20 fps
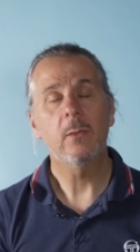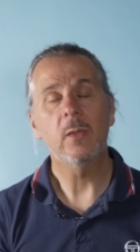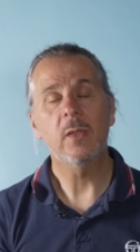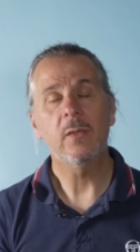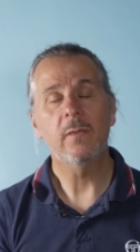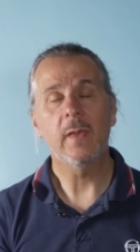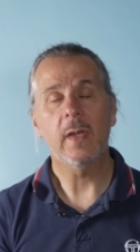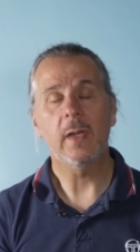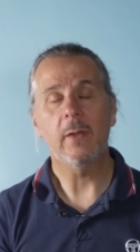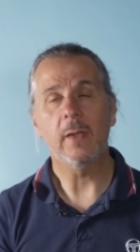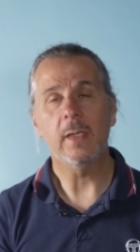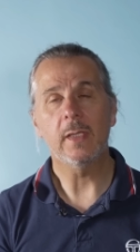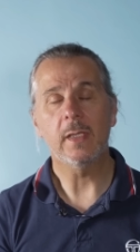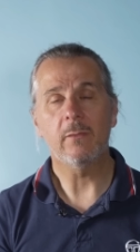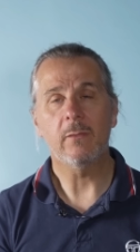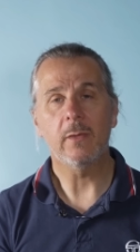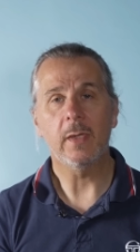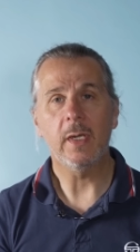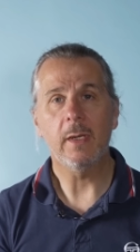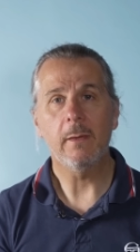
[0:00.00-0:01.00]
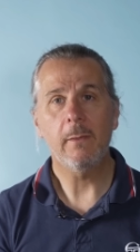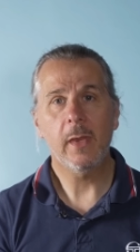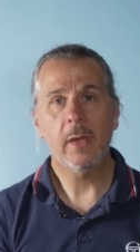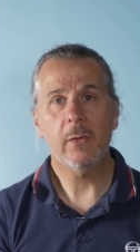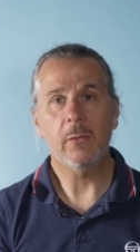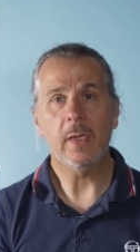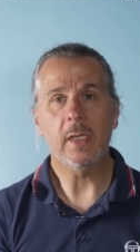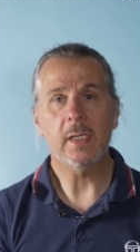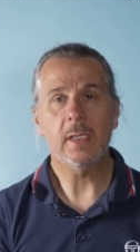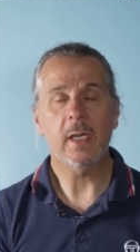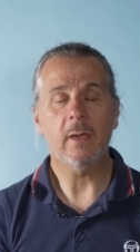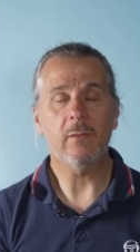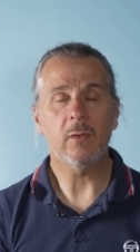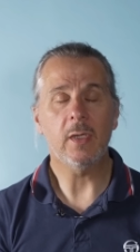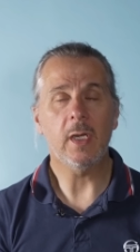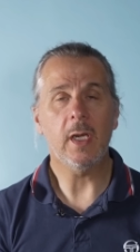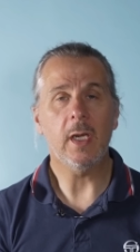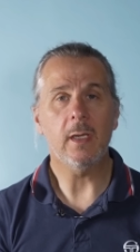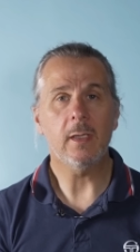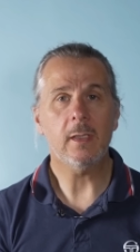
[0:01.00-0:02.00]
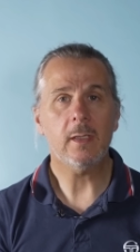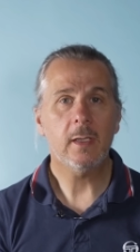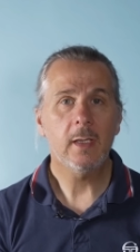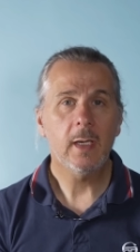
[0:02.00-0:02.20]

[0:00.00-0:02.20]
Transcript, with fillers: which varies every three to seven years.